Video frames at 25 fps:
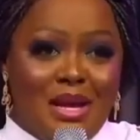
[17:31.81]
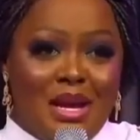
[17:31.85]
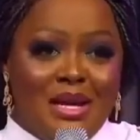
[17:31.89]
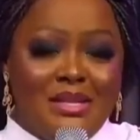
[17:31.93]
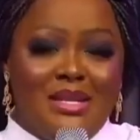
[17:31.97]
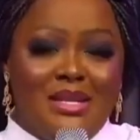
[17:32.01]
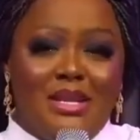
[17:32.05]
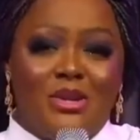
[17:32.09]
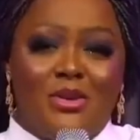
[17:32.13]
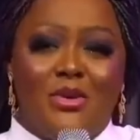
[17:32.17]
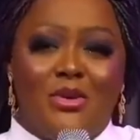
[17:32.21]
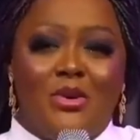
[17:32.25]

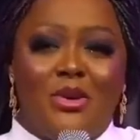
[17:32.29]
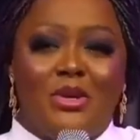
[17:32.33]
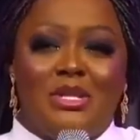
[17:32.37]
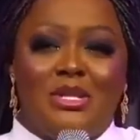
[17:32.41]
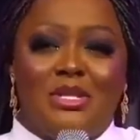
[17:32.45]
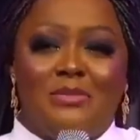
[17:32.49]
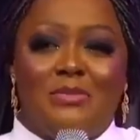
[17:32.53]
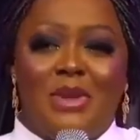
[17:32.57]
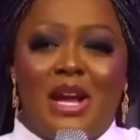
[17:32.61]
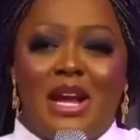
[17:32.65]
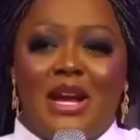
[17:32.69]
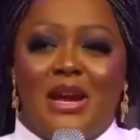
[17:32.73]
I said,
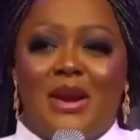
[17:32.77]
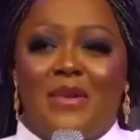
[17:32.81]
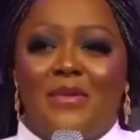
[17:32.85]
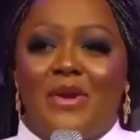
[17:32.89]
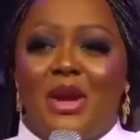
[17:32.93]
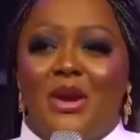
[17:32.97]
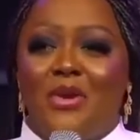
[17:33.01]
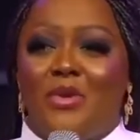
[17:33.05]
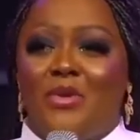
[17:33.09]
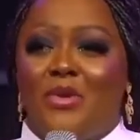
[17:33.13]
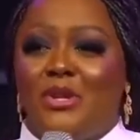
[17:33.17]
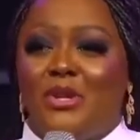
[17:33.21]
God, is my
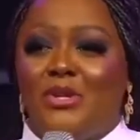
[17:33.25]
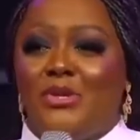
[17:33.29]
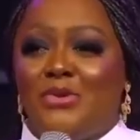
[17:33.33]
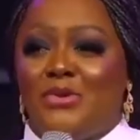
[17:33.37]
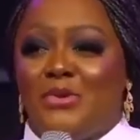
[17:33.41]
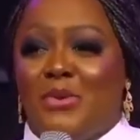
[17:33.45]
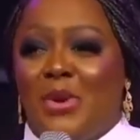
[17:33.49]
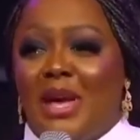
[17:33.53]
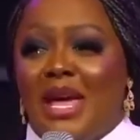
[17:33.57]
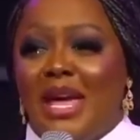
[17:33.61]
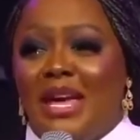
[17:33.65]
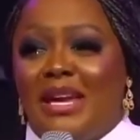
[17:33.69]
career going
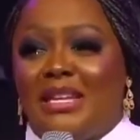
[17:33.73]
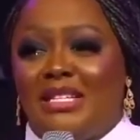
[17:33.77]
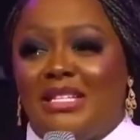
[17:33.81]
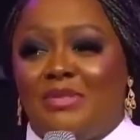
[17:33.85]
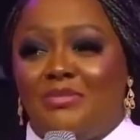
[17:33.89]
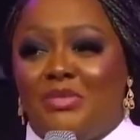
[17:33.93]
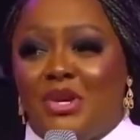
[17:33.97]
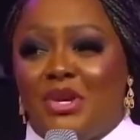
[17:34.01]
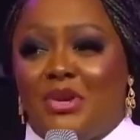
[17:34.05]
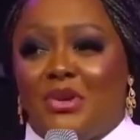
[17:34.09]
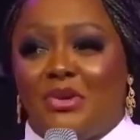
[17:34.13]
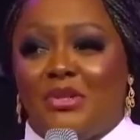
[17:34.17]
to
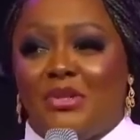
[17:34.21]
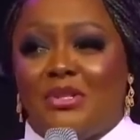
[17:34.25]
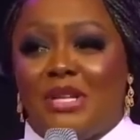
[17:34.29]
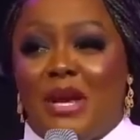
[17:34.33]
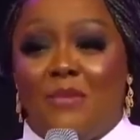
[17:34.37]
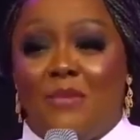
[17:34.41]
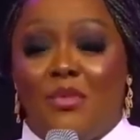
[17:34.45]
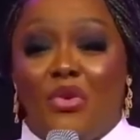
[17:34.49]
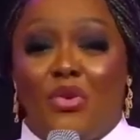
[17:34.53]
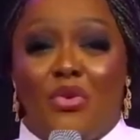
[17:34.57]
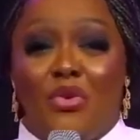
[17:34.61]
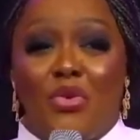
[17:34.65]
end because
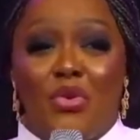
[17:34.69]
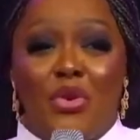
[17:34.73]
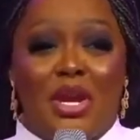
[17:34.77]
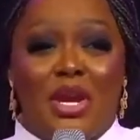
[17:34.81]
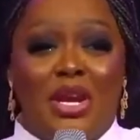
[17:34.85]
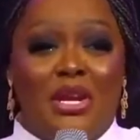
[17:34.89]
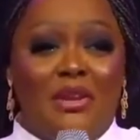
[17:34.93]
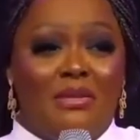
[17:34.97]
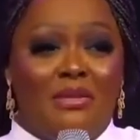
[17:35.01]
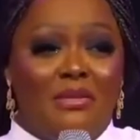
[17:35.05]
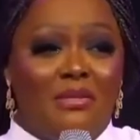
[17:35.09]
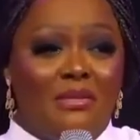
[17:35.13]
I'm
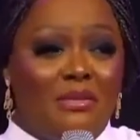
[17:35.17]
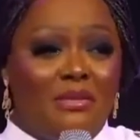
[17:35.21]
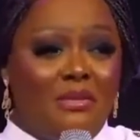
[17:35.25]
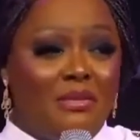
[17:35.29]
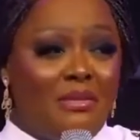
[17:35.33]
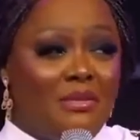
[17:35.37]
growing?